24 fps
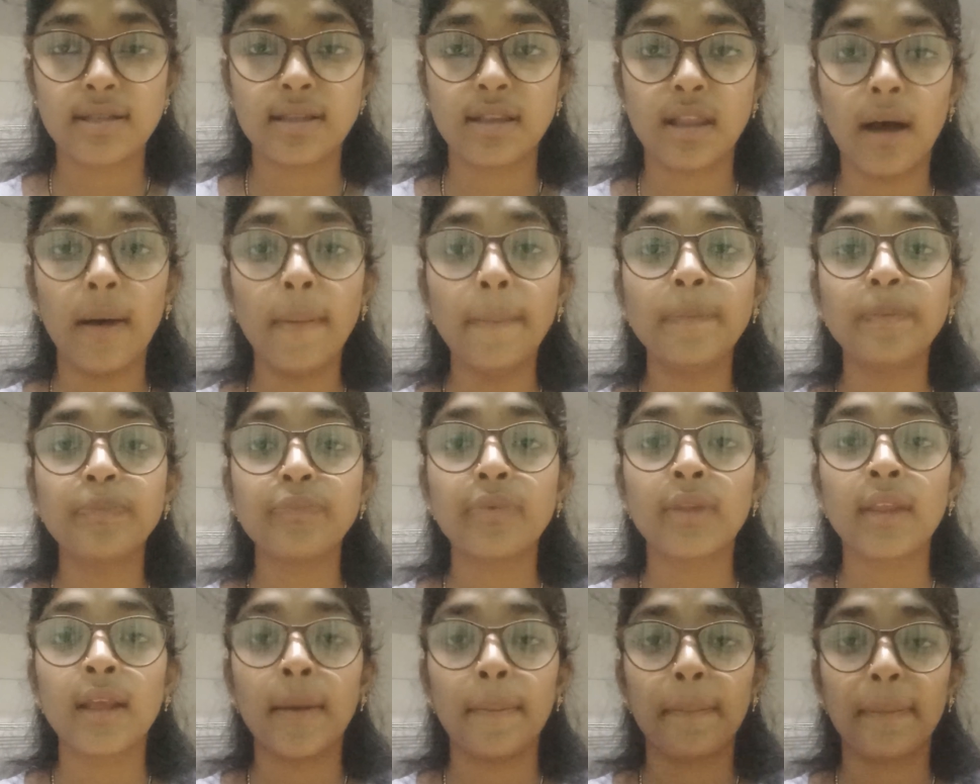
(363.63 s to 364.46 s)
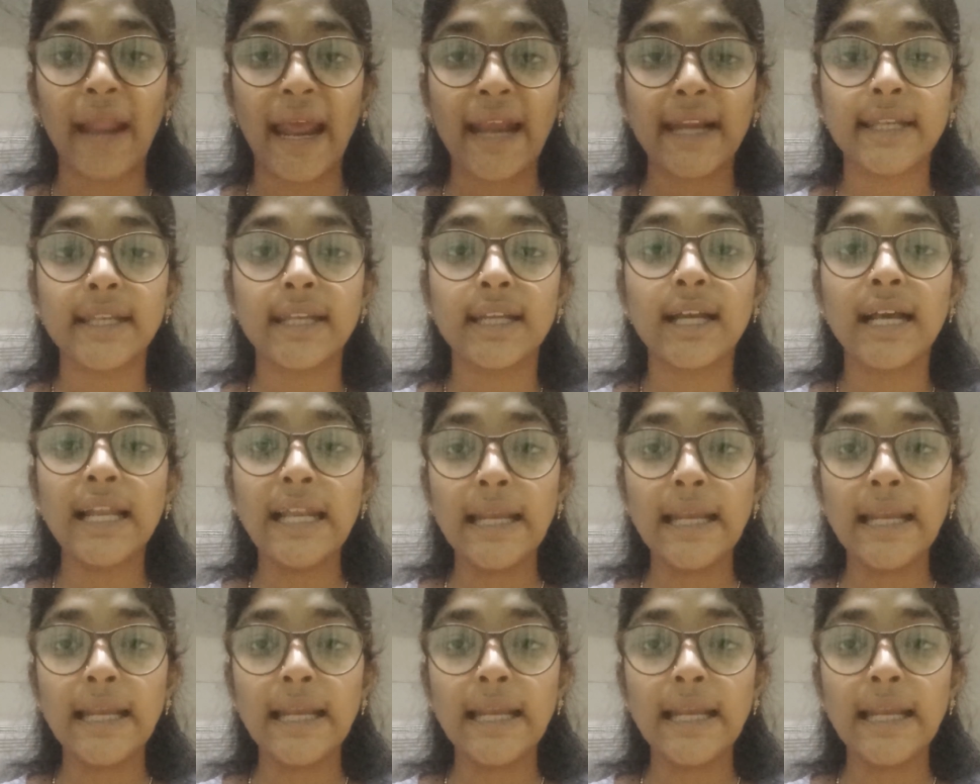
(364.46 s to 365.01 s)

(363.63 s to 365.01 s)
the practical